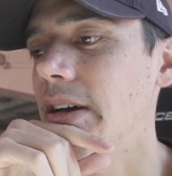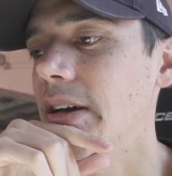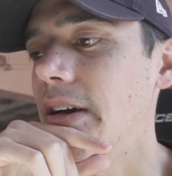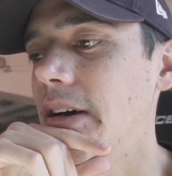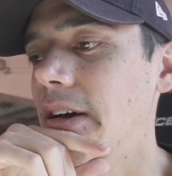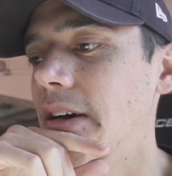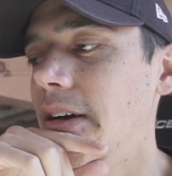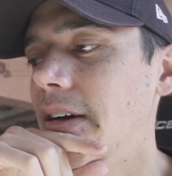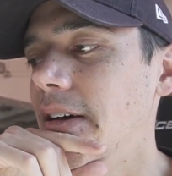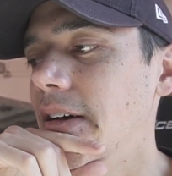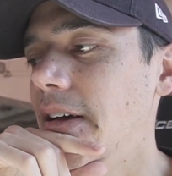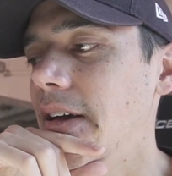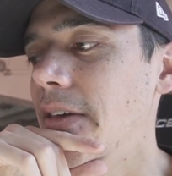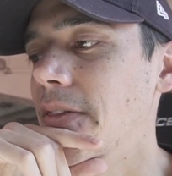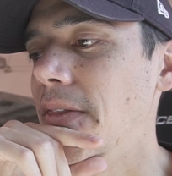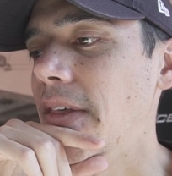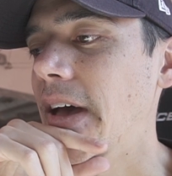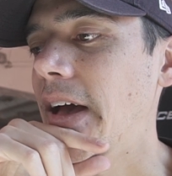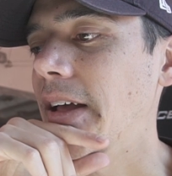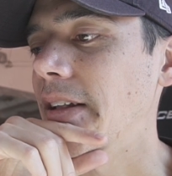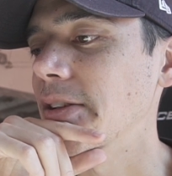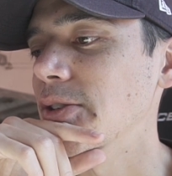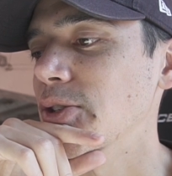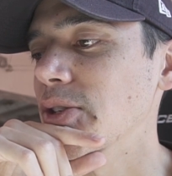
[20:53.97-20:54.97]
And
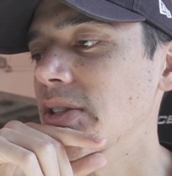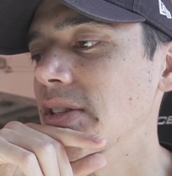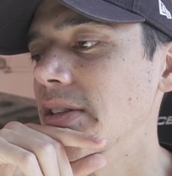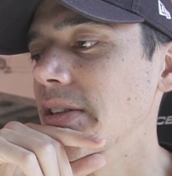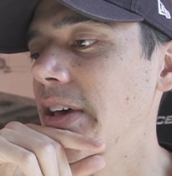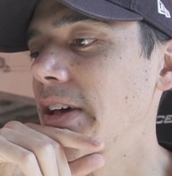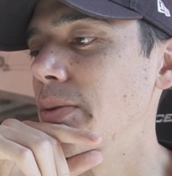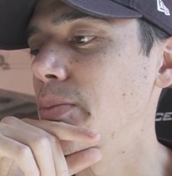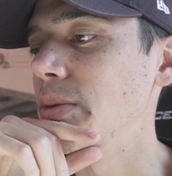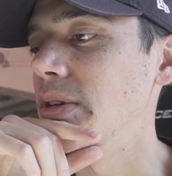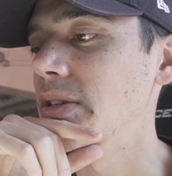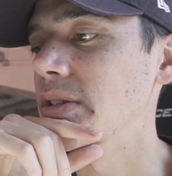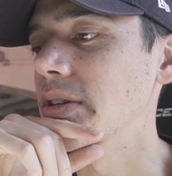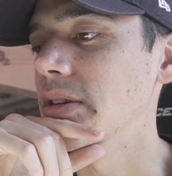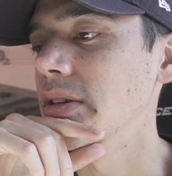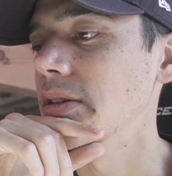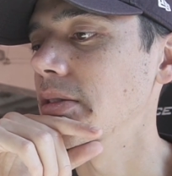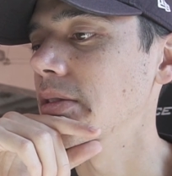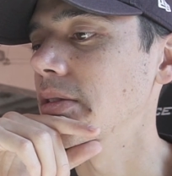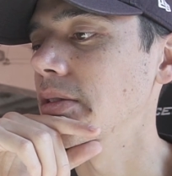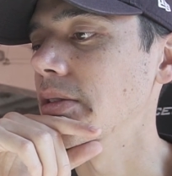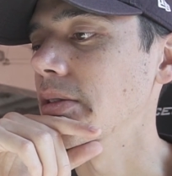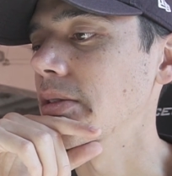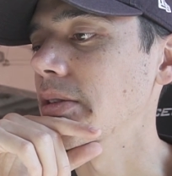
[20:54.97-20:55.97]
that just led me
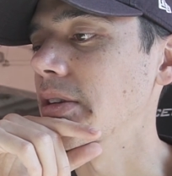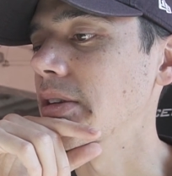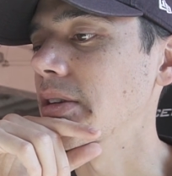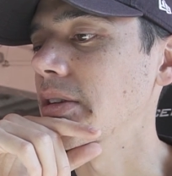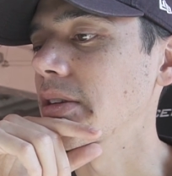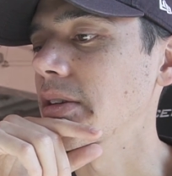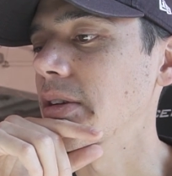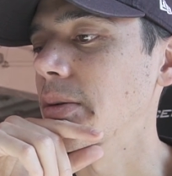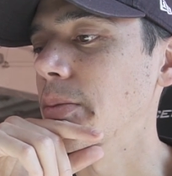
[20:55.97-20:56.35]
to learning